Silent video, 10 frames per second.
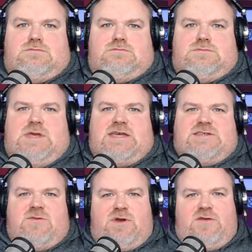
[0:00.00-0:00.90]
Yes,
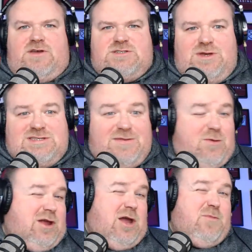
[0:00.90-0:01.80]
everybody, Russ and the West Ham
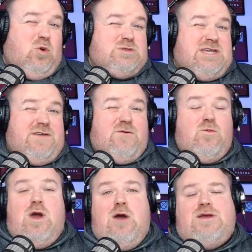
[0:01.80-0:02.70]
Network. Hope you're all safe and
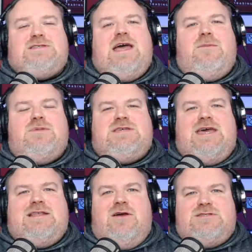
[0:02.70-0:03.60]
well. It's Hammers
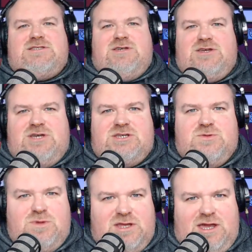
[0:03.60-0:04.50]
Headlines in
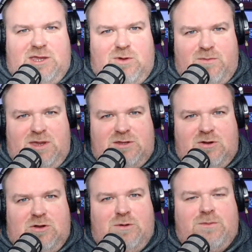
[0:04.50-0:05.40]
association with the
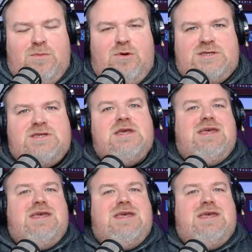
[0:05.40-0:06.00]
KUMB.com boys.